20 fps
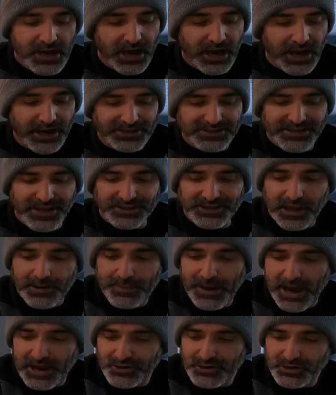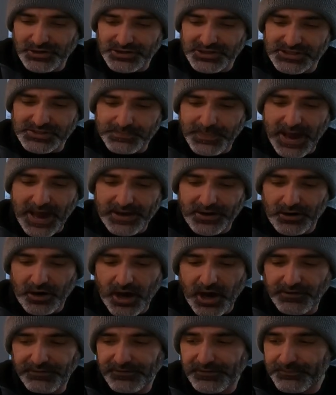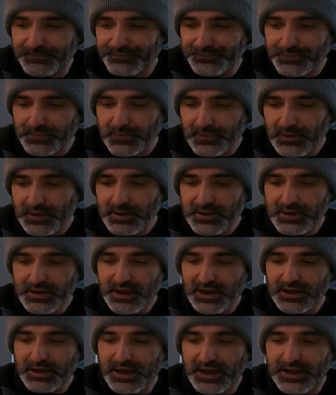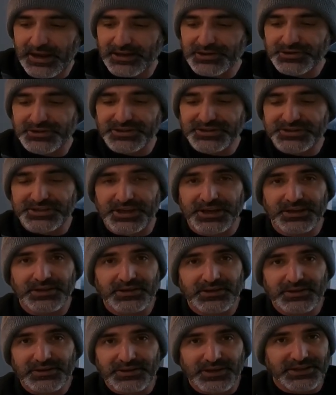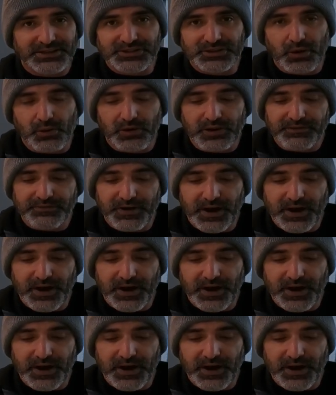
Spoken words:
It's not that bad. You can just pat it off, and as you can see, it's totally